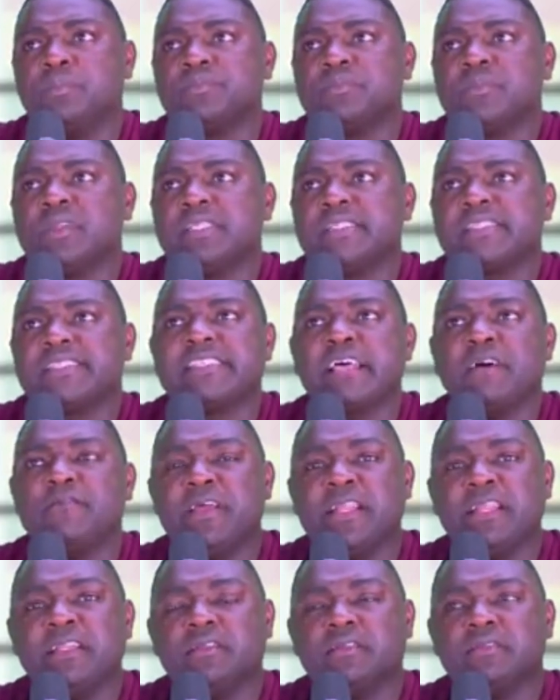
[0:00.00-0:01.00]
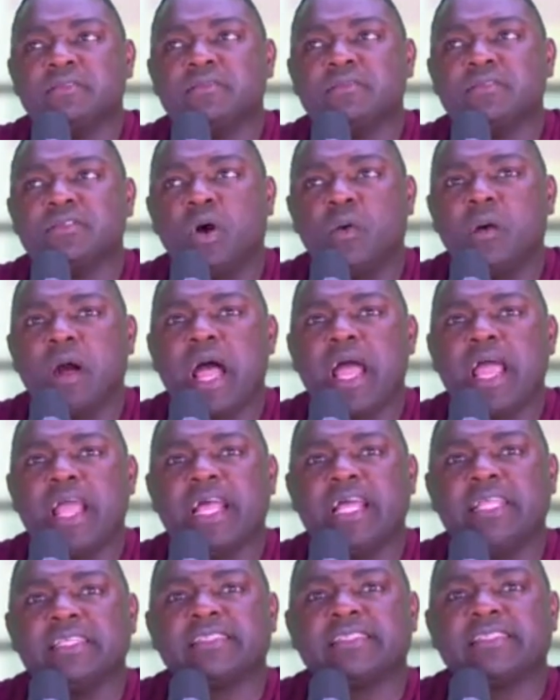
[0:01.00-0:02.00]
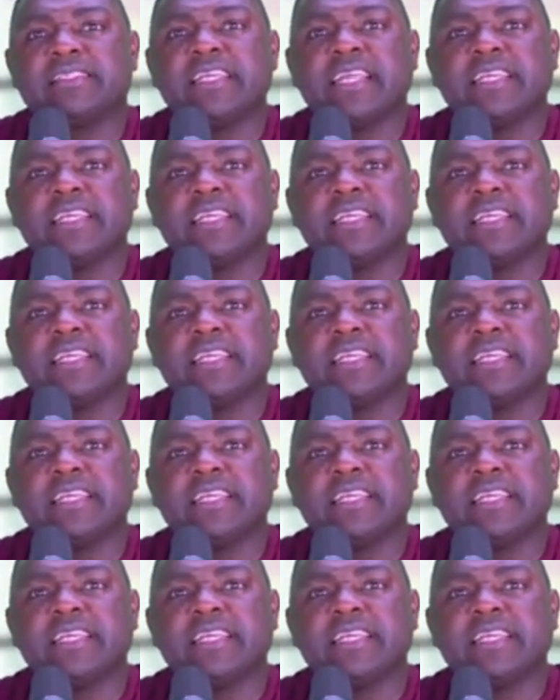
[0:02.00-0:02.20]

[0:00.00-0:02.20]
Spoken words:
Ochina, a year,